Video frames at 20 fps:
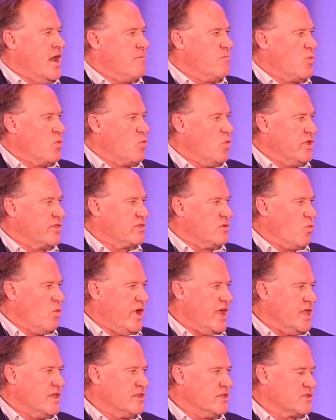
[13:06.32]
With the
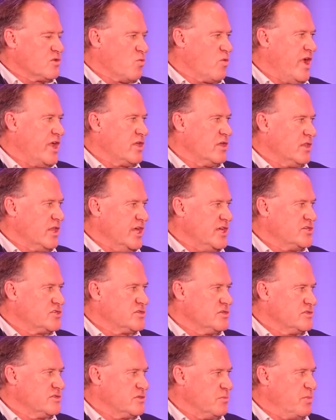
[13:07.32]
way that the
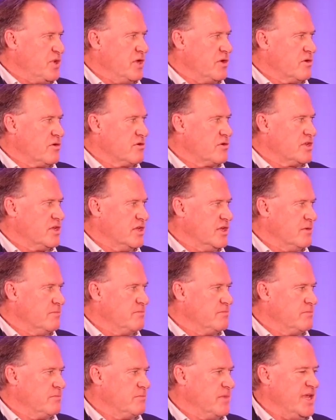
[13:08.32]
regulations appear to
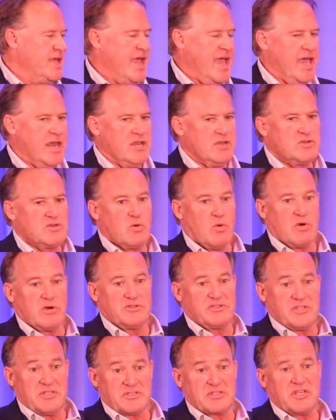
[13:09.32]
be headed
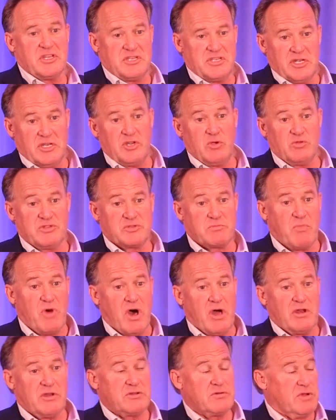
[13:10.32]
towards, this continuous
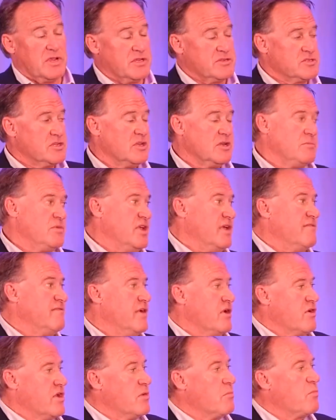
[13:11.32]
monitoring is going to be a
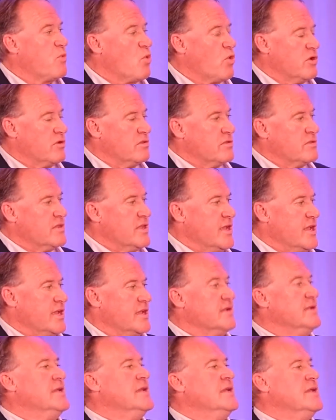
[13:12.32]
very important thing.
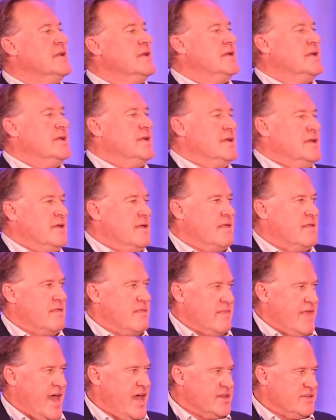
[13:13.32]

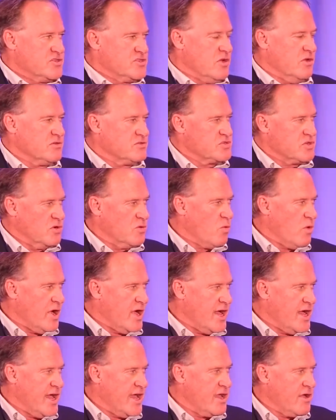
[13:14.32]
That is also
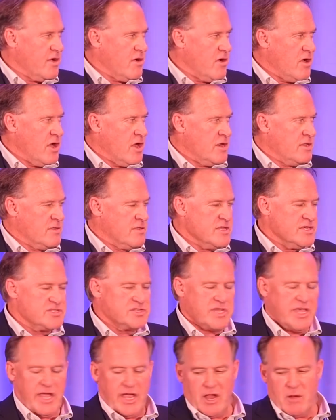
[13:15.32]
why on this
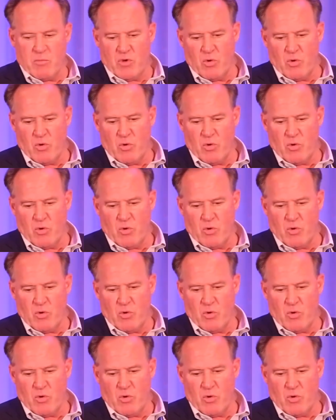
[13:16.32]
camera